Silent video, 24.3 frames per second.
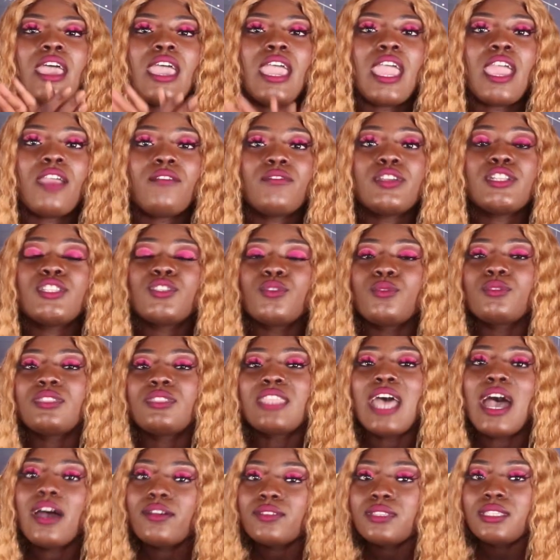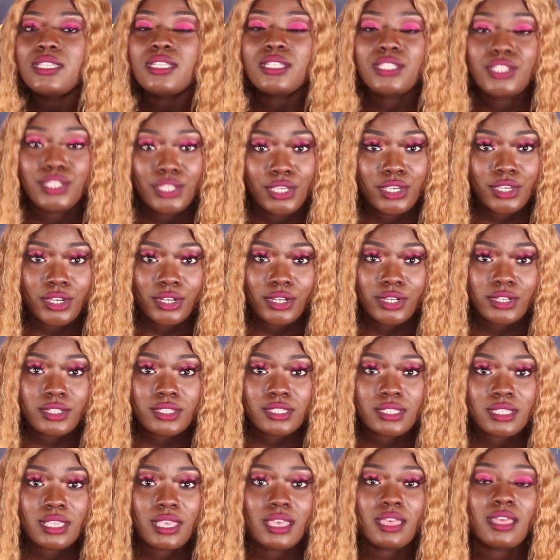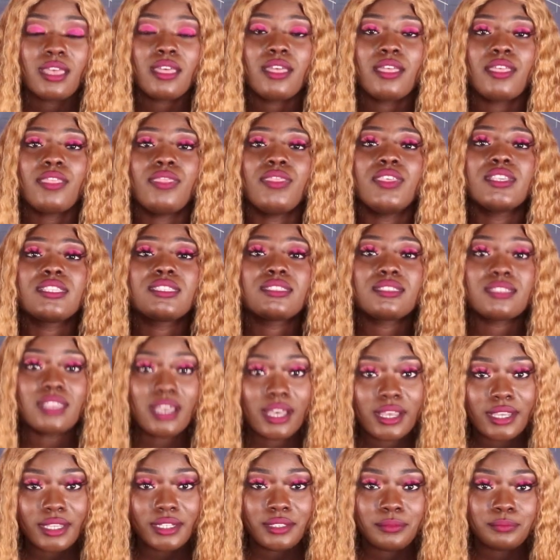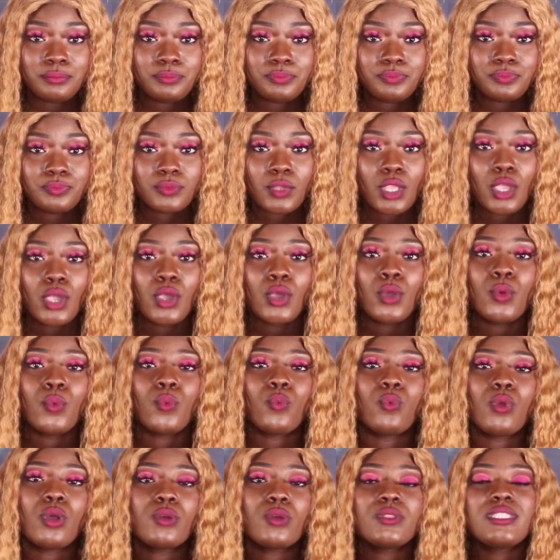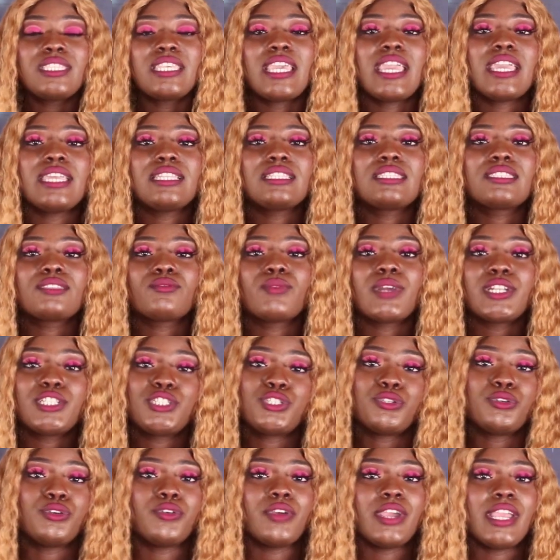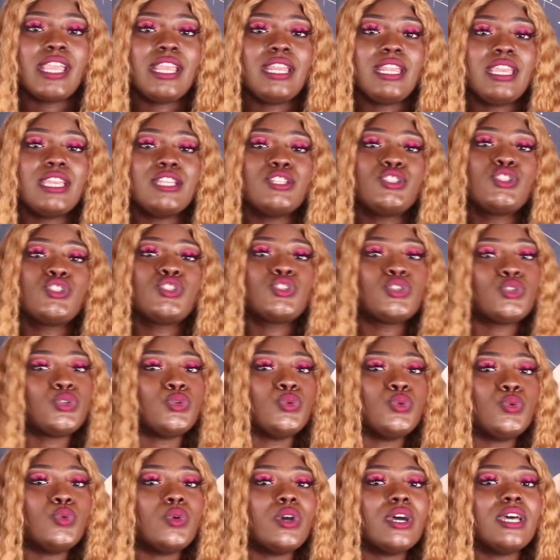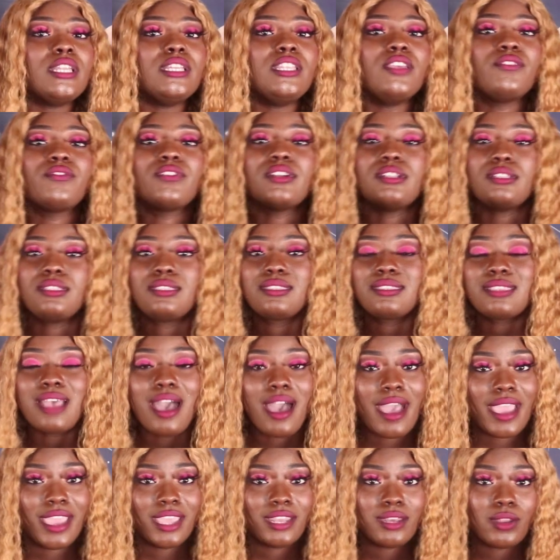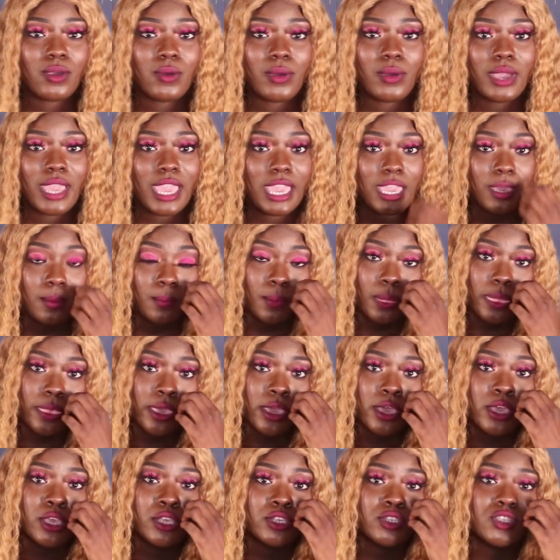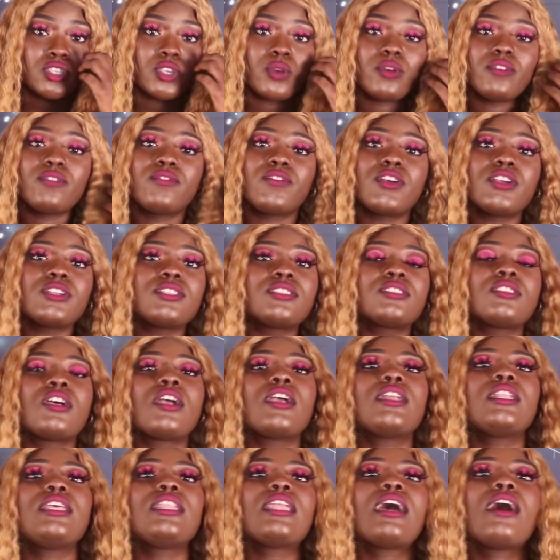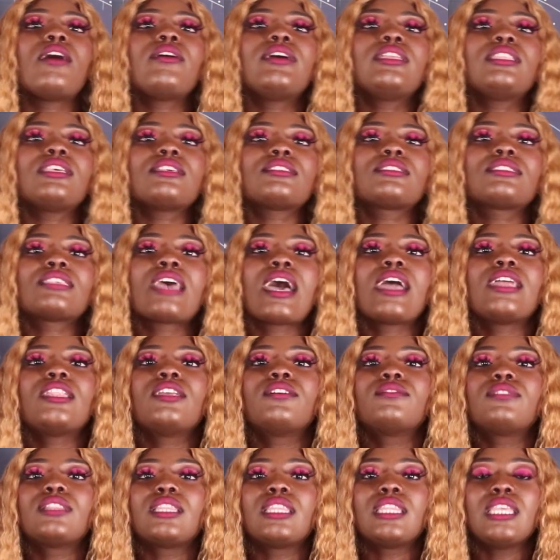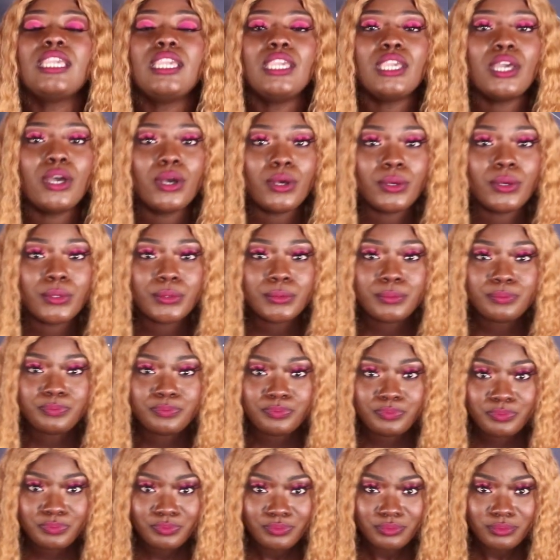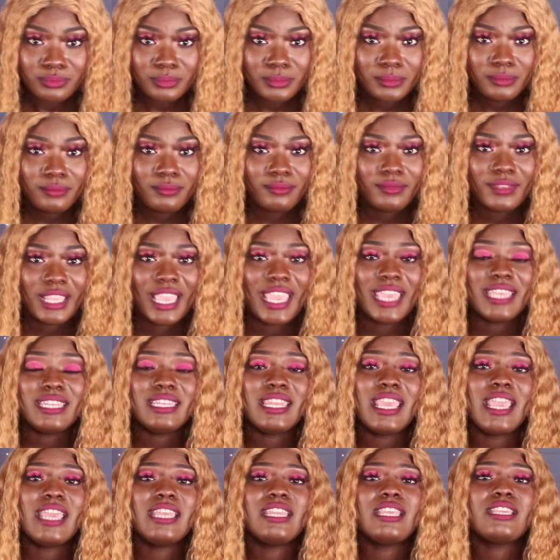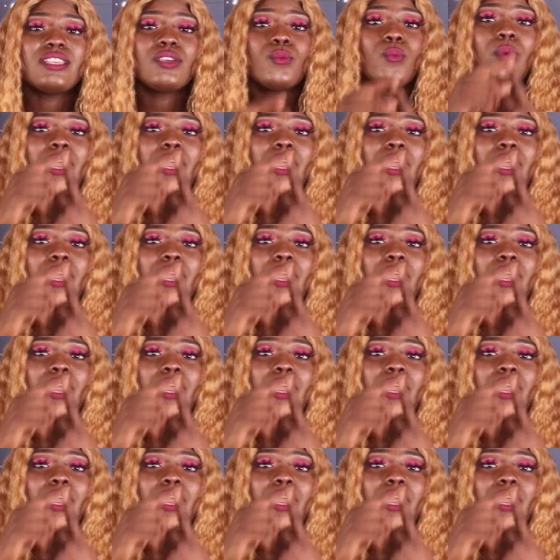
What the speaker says: every 2,000 years, the sun rotates retrograde into a different sign, okay? So it first started out in the sign of Leo, and then it